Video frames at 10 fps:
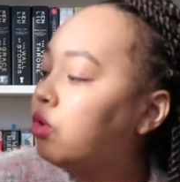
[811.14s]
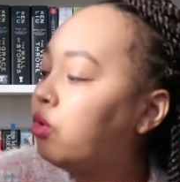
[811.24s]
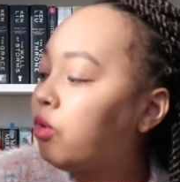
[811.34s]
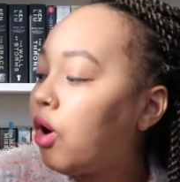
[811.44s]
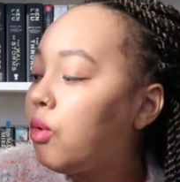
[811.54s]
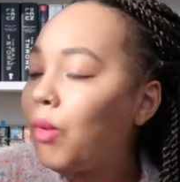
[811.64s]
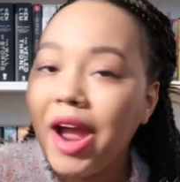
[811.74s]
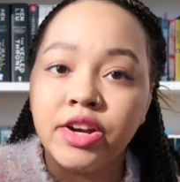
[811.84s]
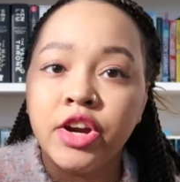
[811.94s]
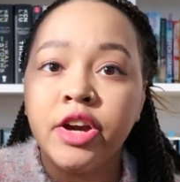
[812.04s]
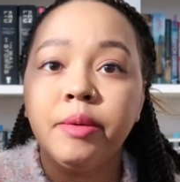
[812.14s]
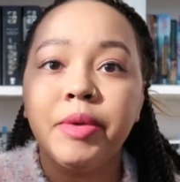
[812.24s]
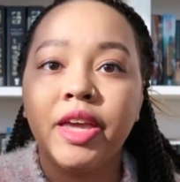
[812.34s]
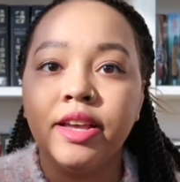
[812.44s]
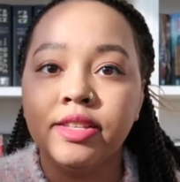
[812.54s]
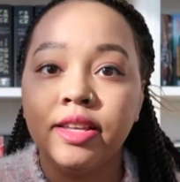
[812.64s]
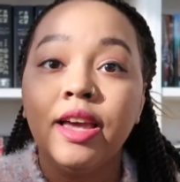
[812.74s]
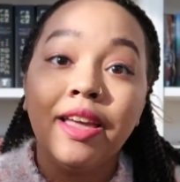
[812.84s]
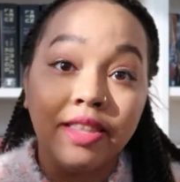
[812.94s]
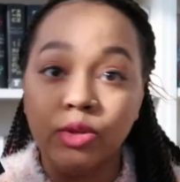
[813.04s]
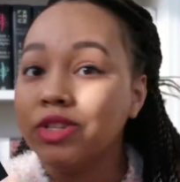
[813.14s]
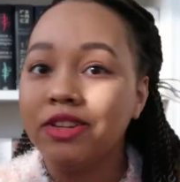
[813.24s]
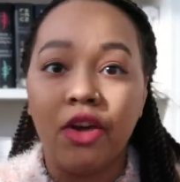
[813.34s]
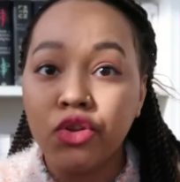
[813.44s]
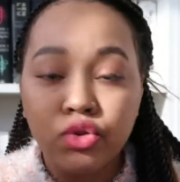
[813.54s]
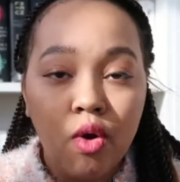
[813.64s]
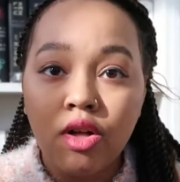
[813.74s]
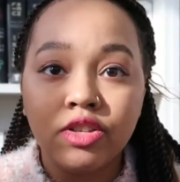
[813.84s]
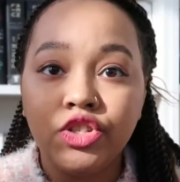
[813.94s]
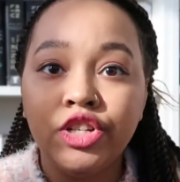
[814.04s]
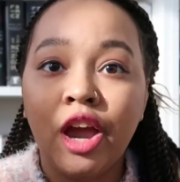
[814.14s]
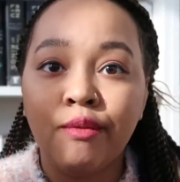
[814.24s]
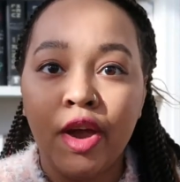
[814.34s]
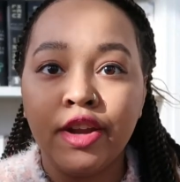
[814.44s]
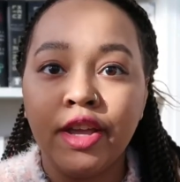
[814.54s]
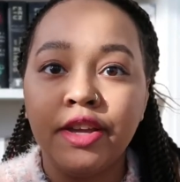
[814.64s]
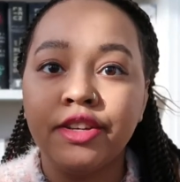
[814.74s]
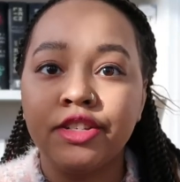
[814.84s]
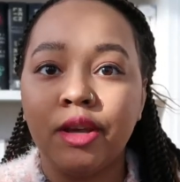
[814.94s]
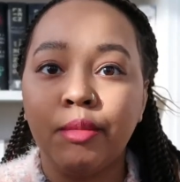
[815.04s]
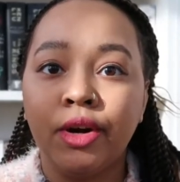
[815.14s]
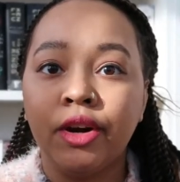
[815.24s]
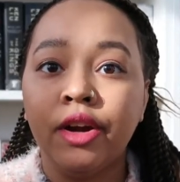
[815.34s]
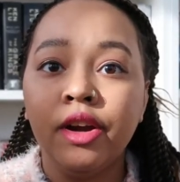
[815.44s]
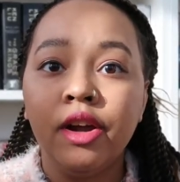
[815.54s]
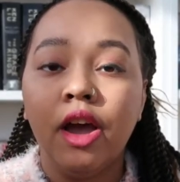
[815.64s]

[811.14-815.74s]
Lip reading: The Crow Rider, because this was another duology I read in December.